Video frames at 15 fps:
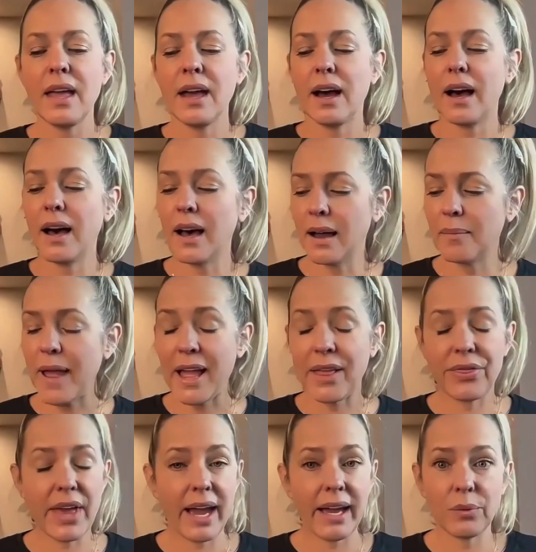And
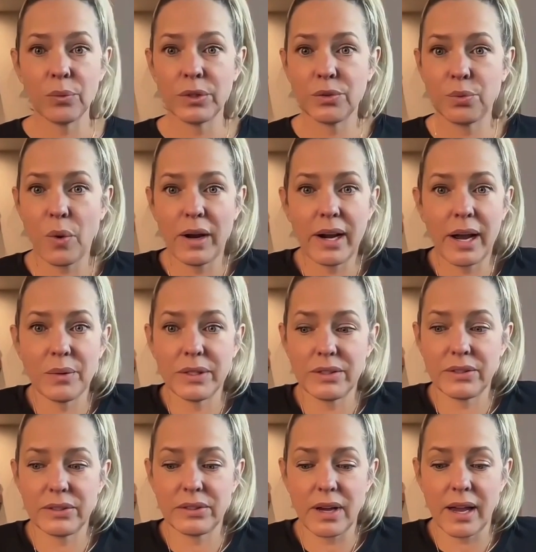that was what
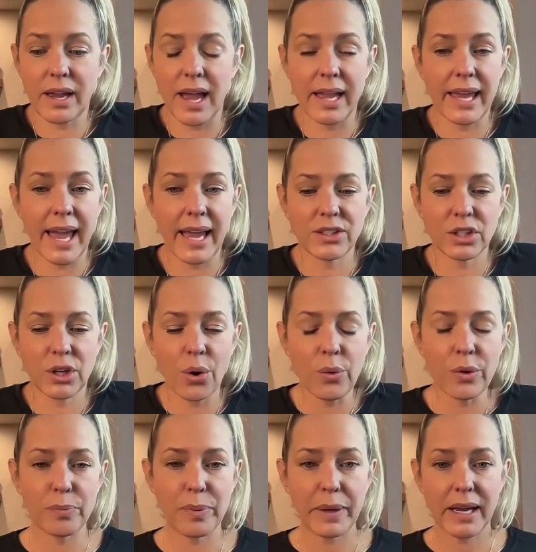I had to go
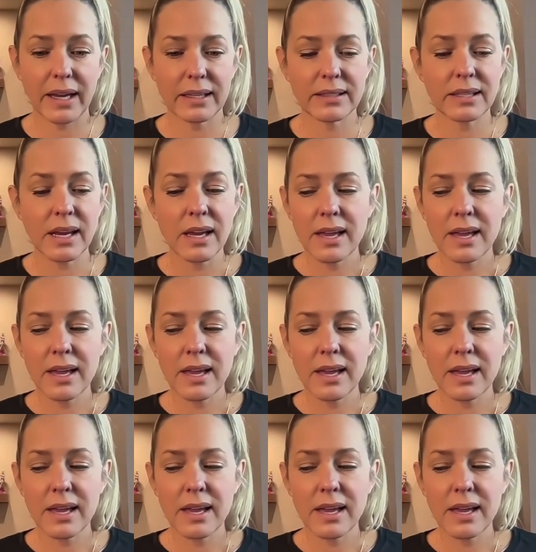with because